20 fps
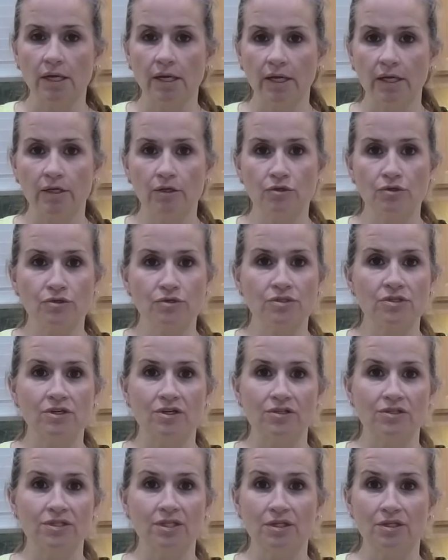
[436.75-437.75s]
I used
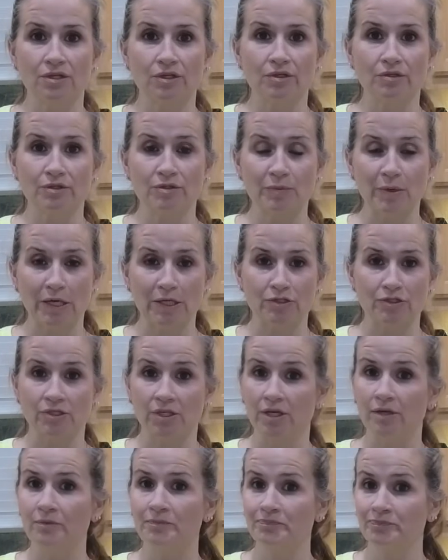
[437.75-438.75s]
our silicone
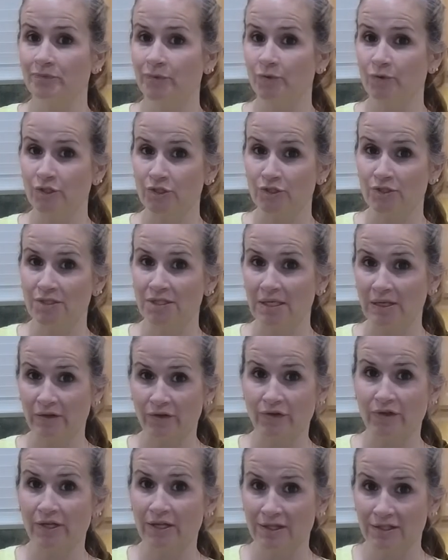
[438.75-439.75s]
spatula, which is another
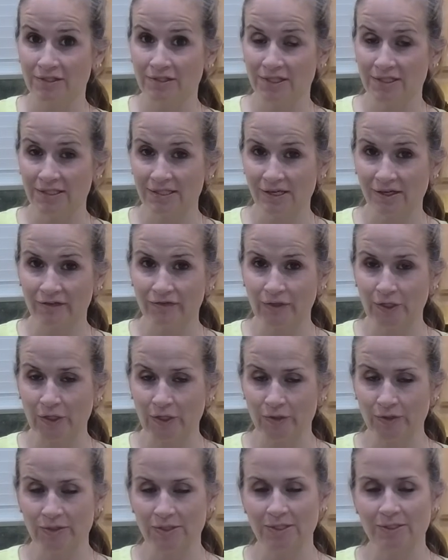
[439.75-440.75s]
thing that's on sale for
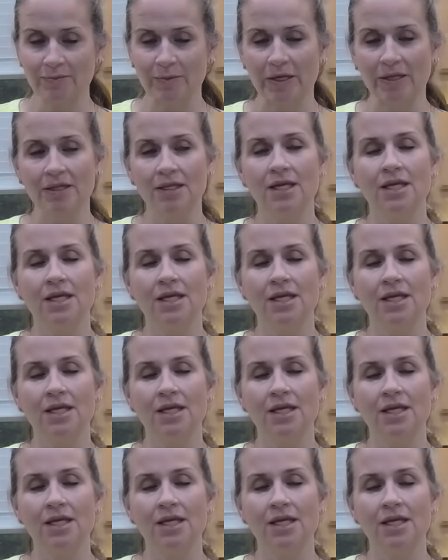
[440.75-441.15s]
Host this month,